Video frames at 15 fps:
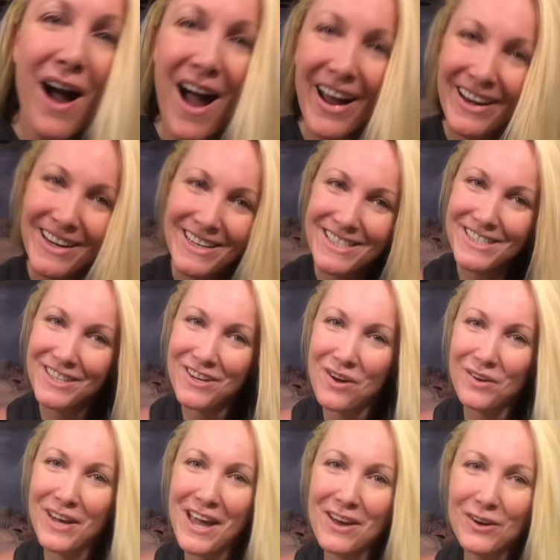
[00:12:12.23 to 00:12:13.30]
I need to go
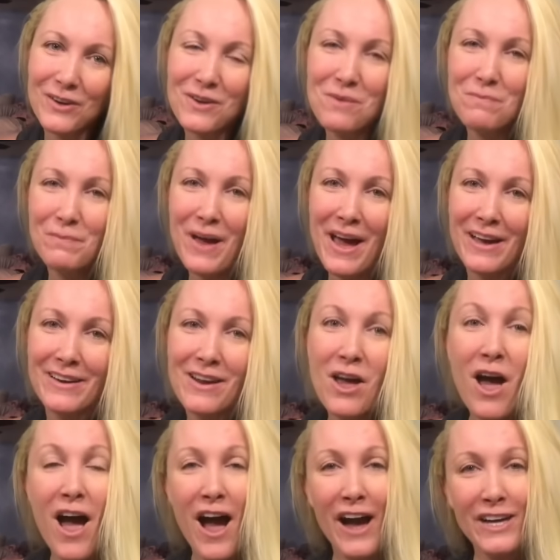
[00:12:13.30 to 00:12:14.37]
get her to bed.
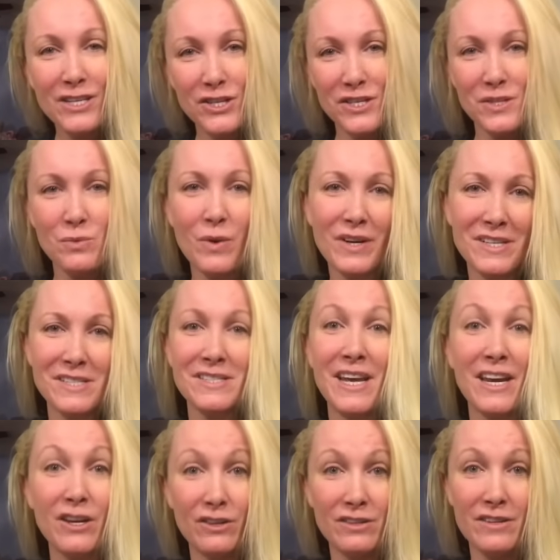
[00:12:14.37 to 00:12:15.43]
I just want to say
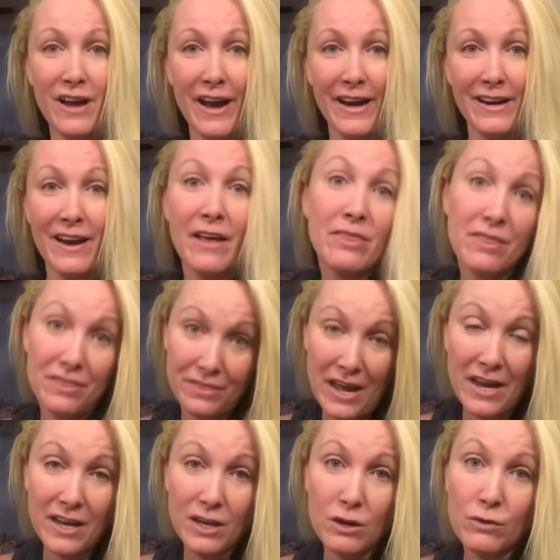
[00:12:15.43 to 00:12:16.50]
good night and
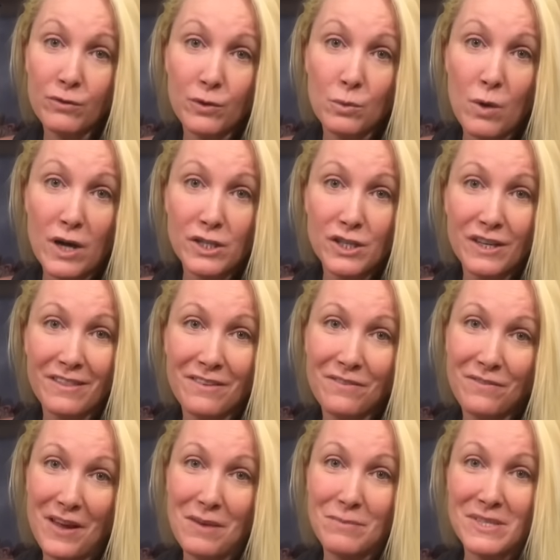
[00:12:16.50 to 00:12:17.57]
thank you for watching The
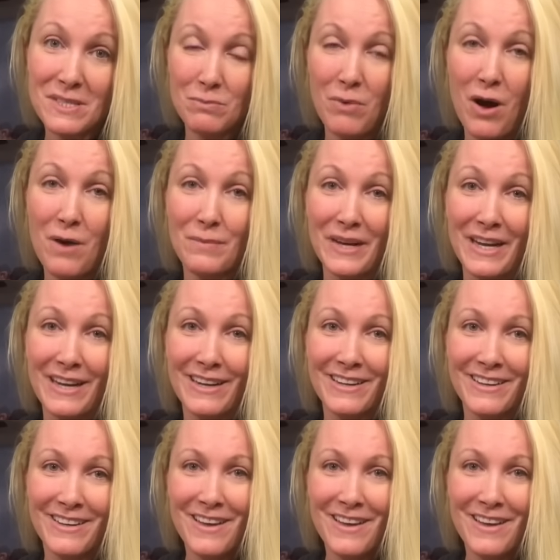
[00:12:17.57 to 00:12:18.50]
Famous Mommy.